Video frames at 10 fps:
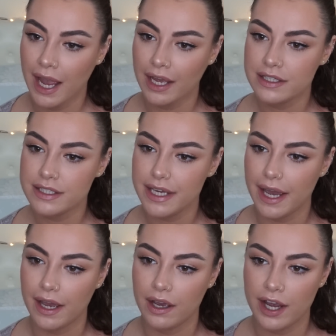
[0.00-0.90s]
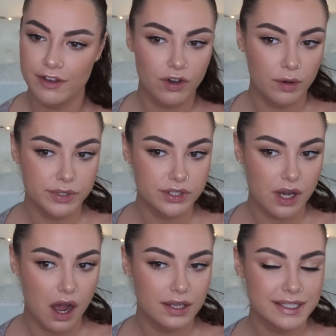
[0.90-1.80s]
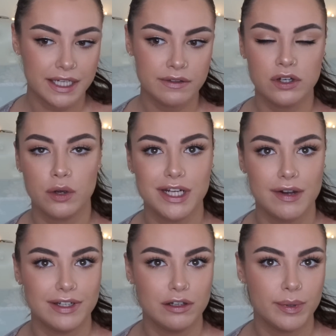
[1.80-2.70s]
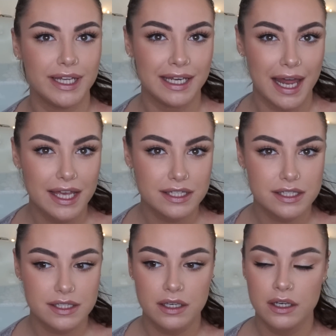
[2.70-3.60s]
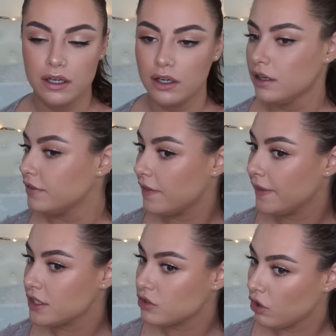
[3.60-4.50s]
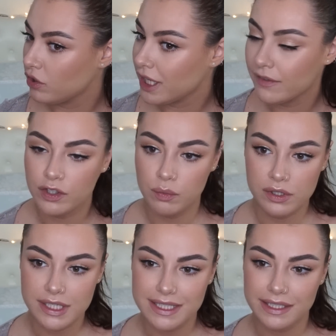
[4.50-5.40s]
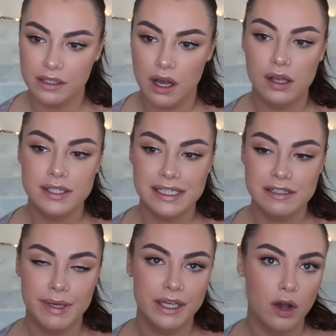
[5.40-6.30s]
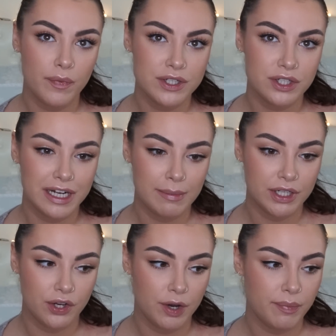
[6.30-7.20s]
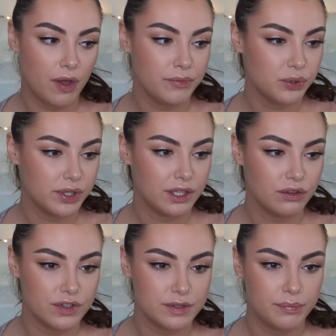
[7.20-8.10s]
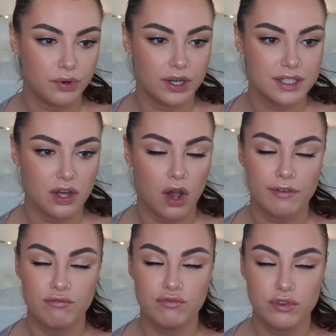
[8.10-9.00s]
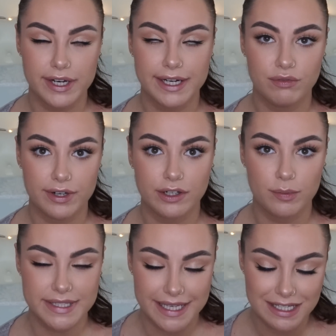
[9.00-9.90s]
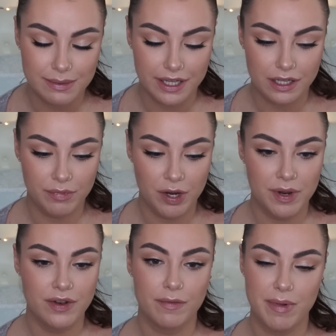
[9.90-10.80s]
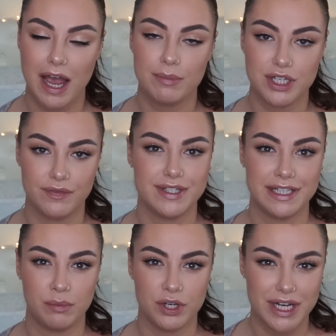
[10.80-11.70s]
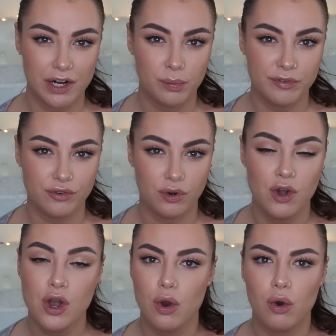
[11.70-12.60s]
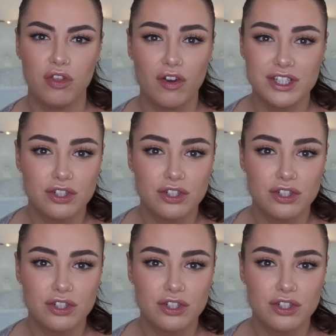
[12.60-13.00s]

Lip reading: yeah, if I was casting then I would have a little bit less than this on. If you want to see a castings makeup then do let me know, but I'm talking you through some products that I'm really obsessed with at the moment that perhaps you haven't seen on my channel before or that I